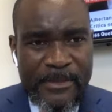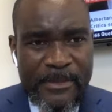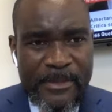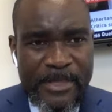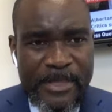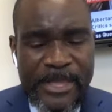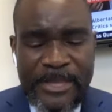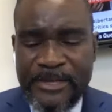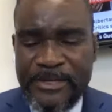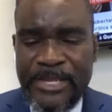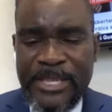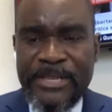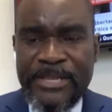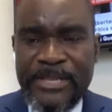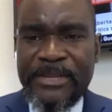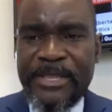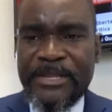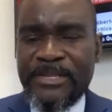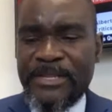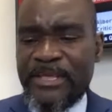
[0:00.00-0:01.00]
And
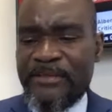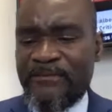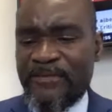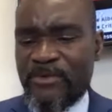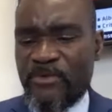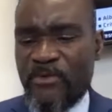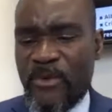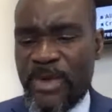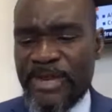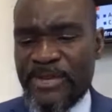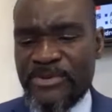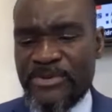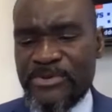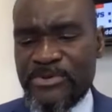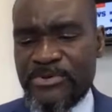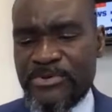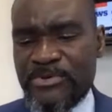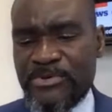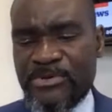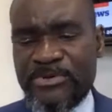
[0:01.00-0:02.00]
even when
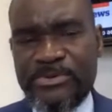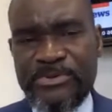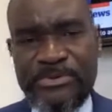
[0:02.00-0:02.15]
you